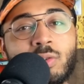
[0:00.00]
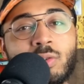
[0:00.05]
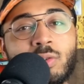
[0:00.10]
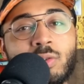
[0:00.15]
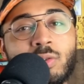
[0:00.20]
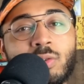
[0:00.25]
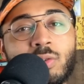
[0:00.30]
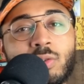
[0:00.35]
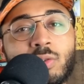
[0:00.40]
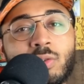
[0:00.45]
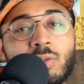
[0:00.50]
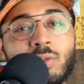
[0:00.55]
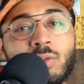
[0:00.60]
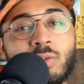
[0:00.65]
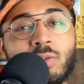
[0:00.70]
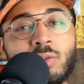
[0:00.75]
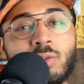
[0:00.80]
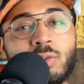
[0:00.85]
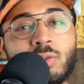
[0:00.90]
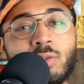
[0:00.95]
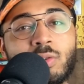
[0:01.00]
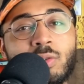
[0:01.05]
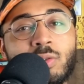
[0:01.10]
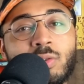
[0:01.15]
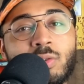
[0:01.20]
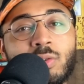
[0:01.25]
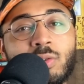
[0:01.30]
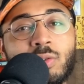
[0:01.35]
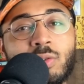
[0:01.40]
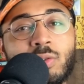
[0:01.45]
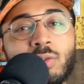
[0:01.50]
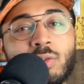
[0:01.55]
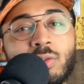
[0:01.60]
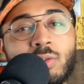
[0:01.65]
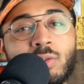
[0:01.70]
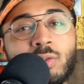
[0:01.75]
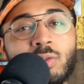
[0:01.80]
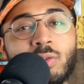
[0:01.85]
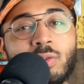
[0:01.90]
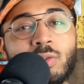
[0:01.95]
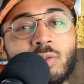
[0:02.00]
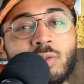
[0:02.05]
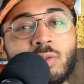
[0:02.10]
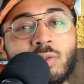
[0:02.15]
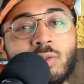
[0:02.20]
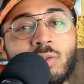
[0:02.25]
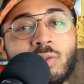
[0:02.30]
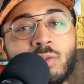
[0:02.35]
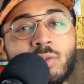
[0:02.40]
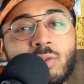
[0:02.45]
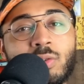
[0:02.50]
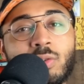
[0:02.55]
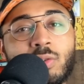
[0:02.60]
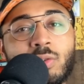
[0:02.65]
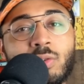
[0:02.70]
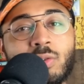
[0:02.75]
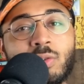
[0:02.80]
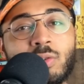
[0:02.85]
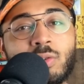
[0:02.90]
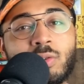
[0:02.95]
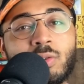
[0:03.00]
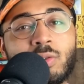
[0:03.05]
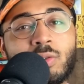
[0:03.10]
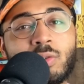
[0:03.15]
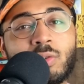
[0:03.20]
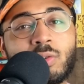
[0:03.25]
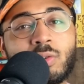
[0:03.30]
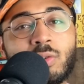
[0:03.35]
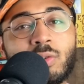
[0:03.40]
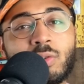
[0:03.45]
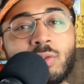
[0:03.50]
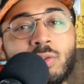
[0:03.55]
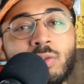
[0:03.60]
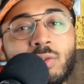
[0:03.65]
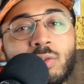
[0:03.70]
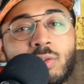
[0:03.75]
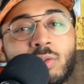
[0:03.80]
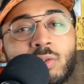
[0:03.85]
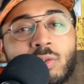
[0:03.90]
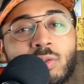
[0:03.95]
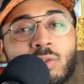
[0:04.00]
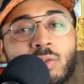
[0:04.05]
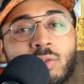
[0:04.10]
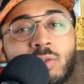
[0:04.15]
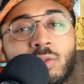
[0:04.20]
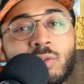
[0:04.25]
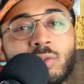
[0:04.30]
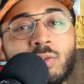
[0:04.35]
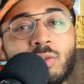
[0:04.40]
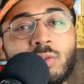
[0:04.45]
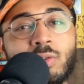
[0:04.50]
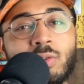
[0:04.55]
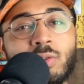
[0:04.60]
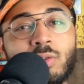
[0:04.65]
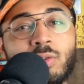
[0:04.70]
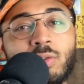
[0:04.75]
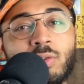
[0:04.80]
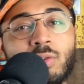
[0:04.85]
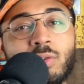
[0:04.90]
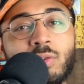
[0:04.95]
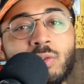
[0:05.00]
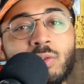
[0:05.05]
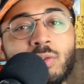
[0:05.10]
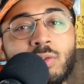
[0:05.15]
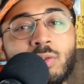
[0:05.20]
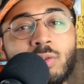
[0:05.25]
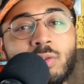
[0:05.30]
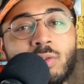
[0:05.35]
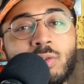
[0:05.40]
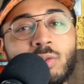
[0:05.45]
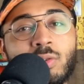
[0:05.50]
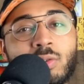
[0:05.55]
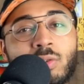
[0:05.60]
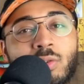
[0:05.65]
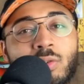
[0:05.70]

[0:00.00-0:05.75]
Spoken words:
No words are spoken by the person on screen.